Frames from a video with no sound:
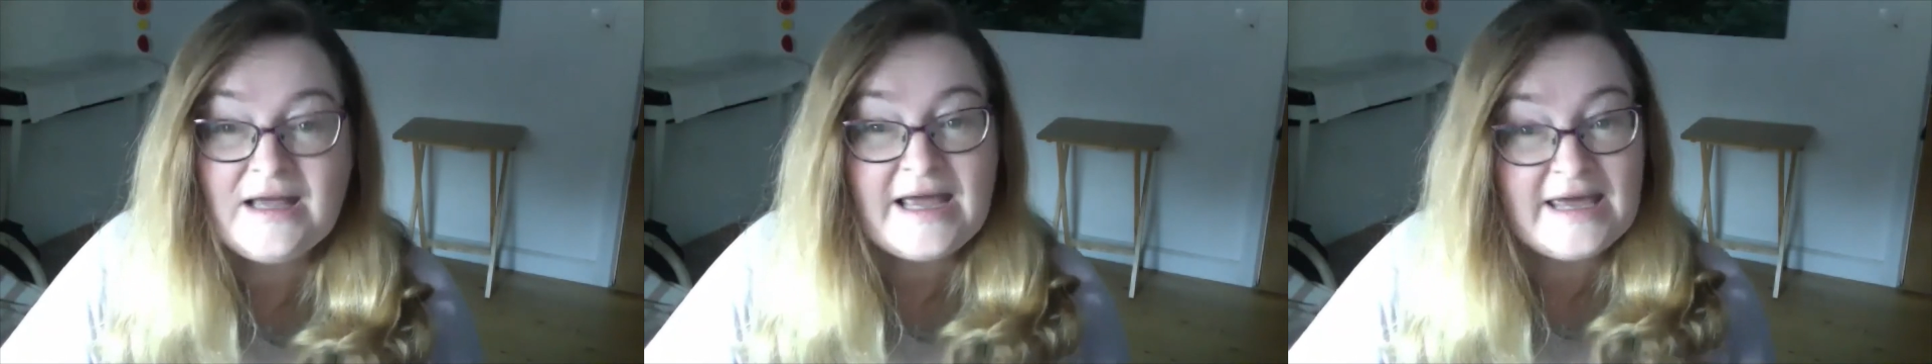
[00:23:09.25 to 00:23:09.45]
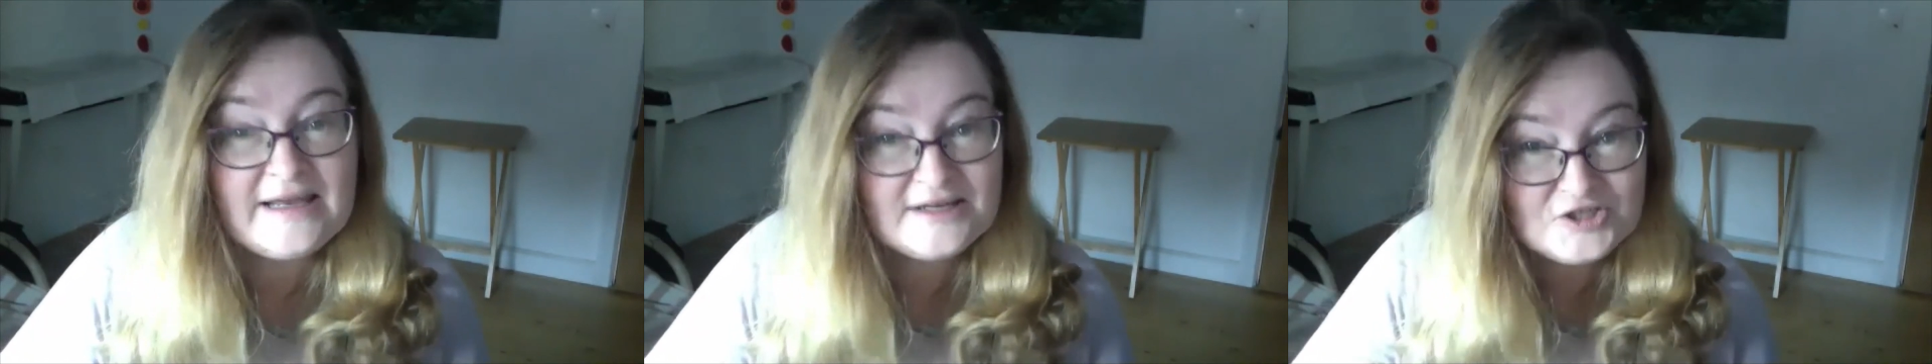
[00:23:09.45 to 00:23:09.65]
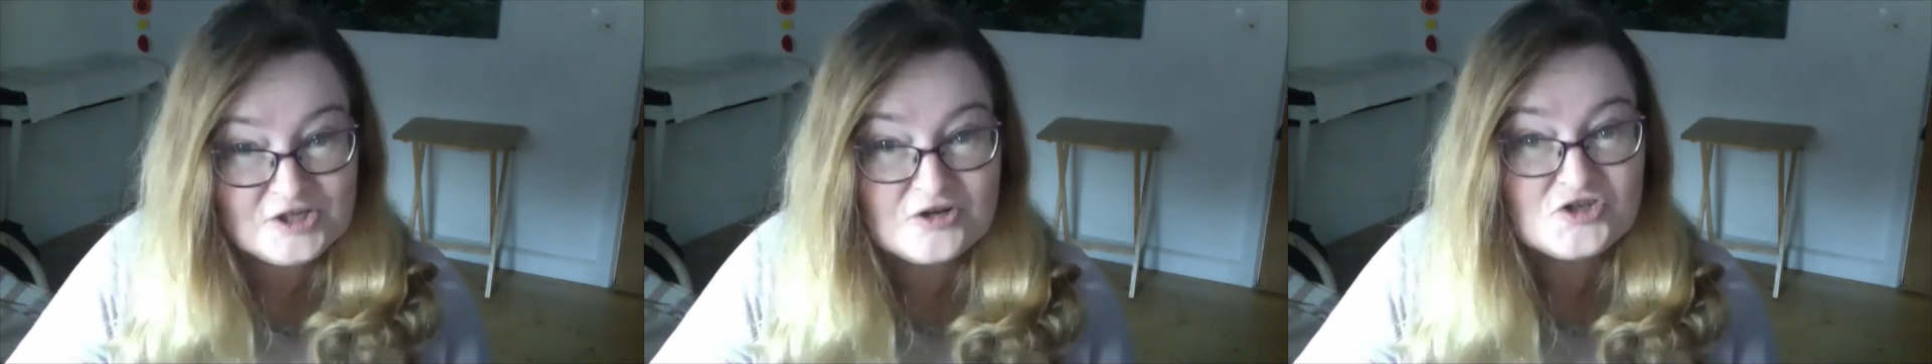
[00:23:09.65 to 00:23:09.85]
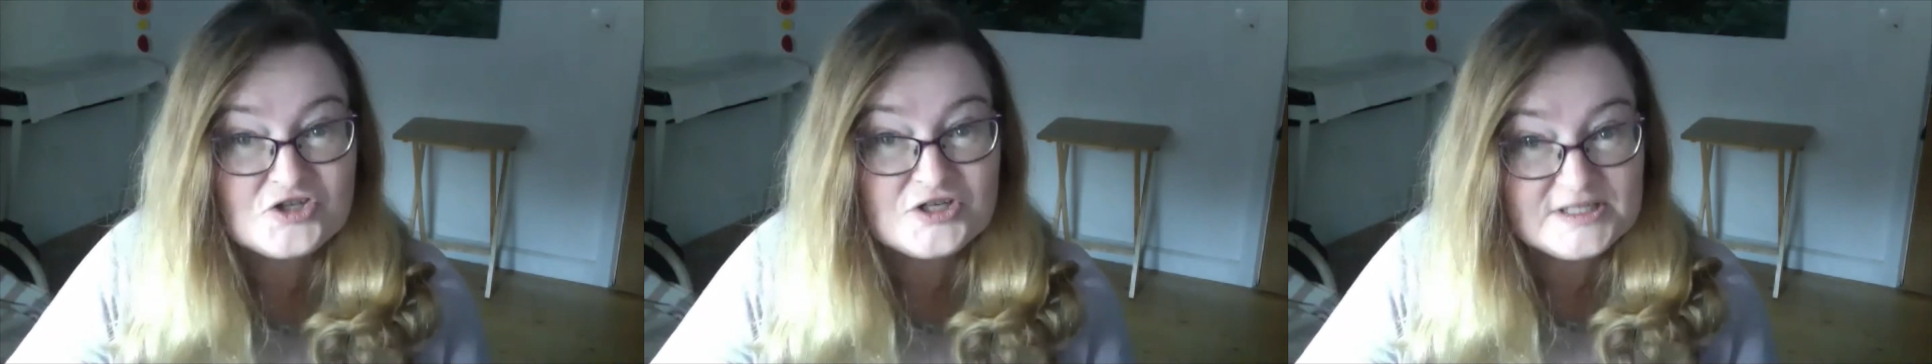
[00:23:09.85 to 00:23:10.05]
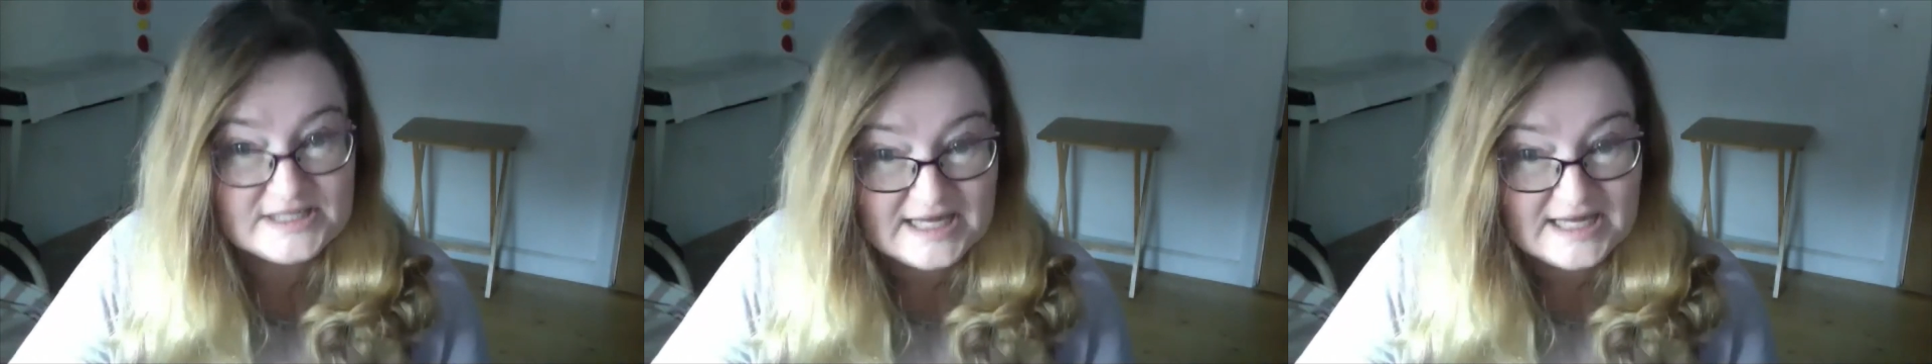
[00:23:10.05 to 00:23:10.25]
And in turn,
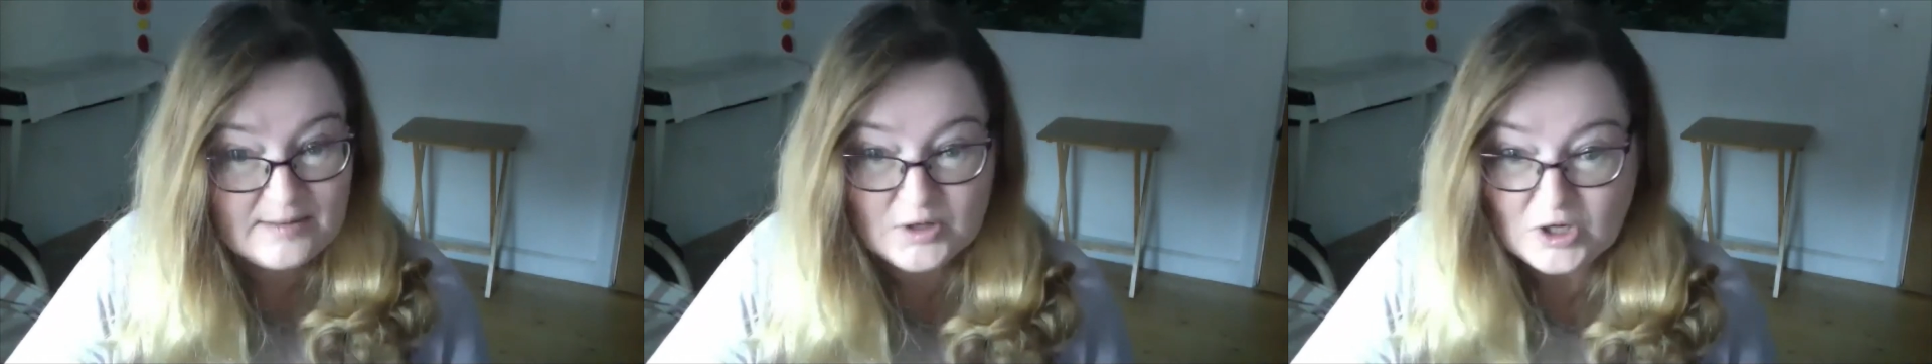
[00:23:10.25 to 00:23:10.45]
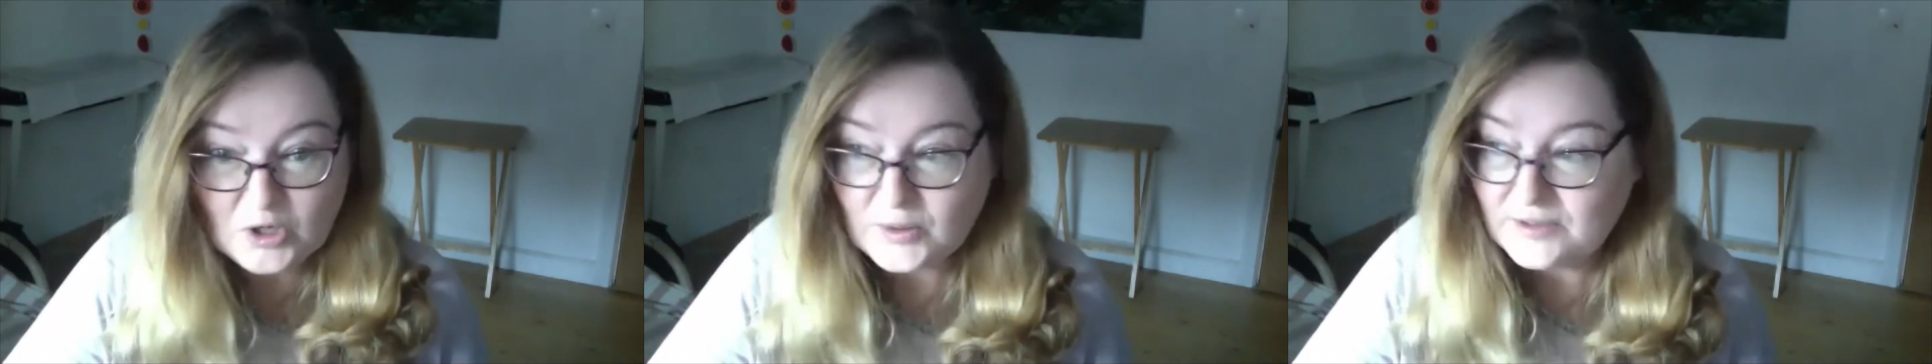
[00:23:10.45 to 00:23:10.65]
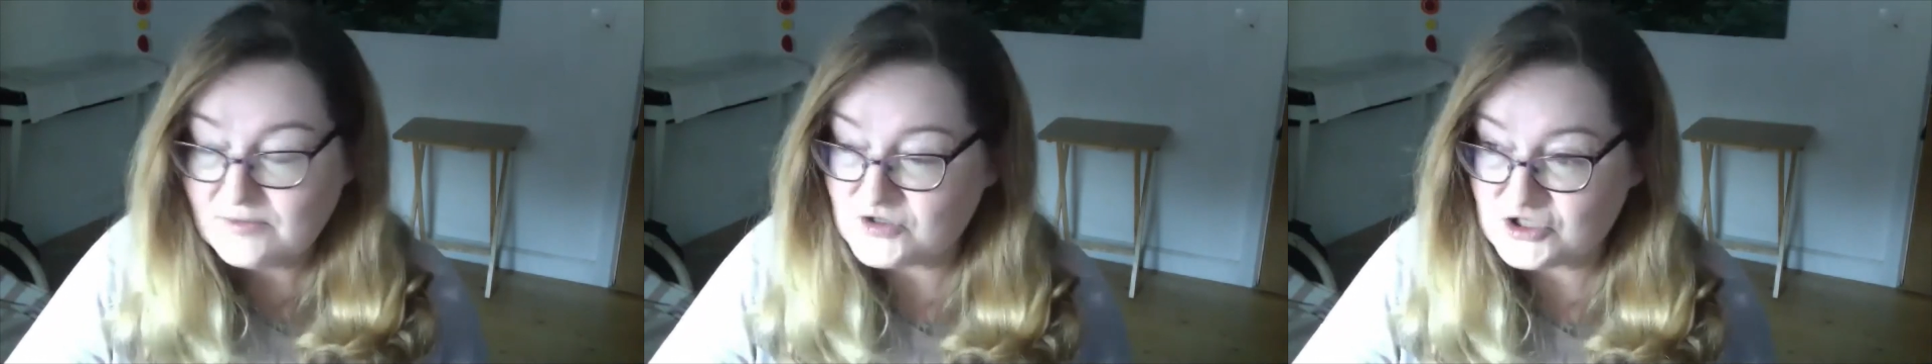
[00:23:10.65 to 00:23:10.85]
she's kept going.